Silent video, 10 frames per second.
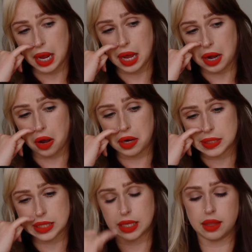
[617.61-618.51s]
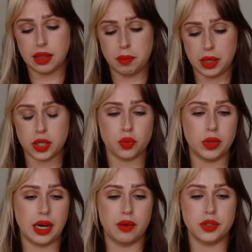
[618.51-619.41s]
And honestly, the biggest one
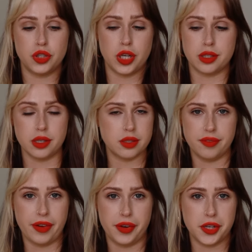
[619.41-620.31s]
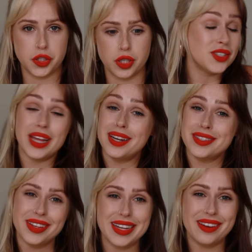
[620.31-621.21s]
that I would suggest is the foundation. So that is
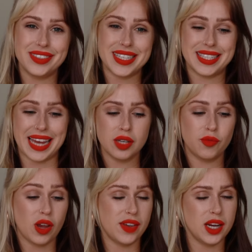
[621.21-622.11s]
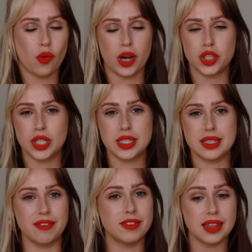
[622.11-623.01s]
all that I have to say. If you have any questions,
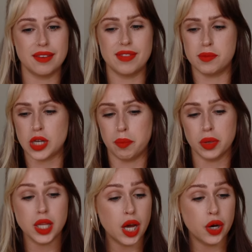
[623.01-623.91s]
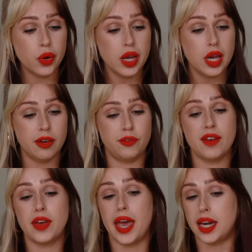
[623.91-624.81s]
definitely leave them down below. If you
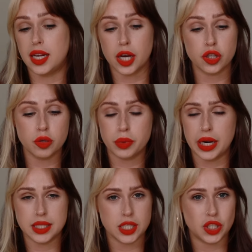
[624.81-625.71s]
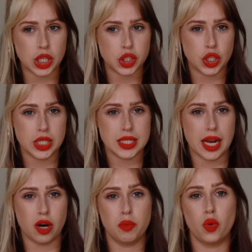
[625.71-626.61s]
have any other brand suggestions
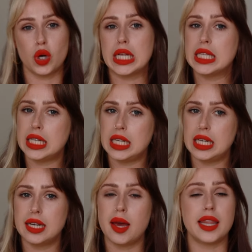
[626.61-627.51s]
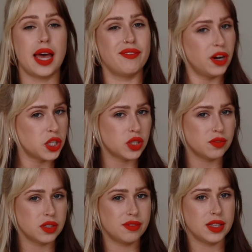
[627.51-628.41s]
that are more clean, that function
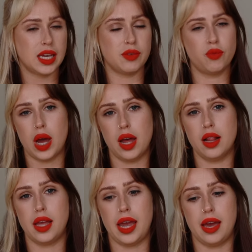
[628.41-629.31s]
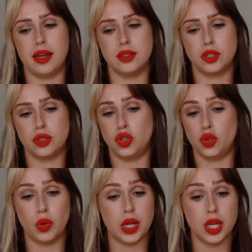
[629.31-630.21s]
really, really well and
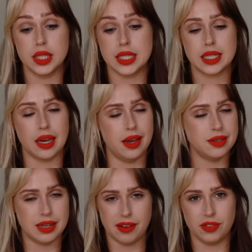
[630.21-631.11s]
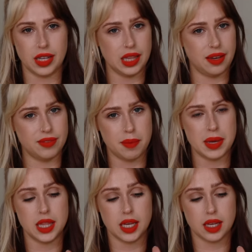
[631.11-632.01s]
do well on the skin, definitely leave them
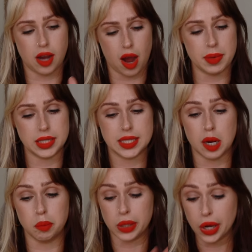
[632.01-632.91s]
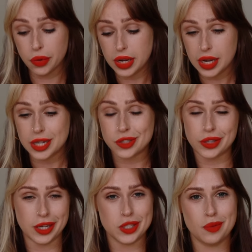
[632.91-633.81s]
in the comments down below. So
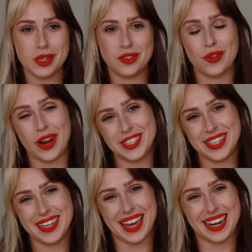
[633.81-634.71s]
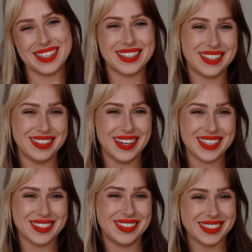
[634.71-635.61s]
thank you so much for watching, and I'll see you in the
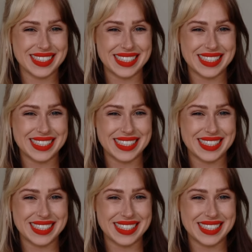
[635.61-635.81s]
next one.